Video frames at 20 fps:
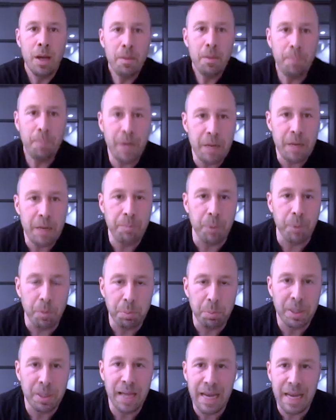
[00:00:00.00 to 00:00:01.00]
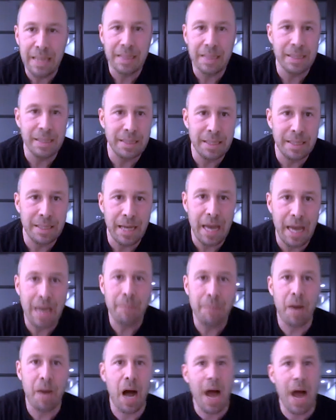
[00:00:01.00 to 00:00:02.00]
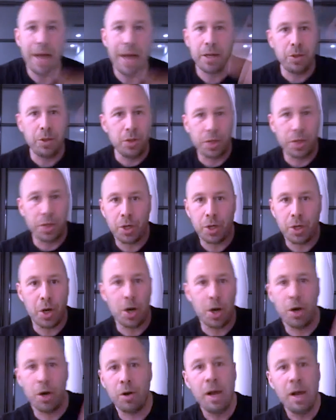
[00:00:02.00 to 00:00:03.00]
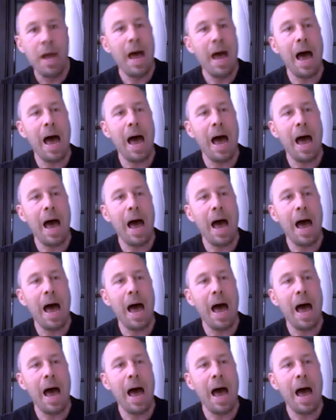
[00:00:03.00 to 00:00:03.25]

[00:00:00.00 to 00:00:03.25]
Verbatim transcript: people playing this game. I can look at her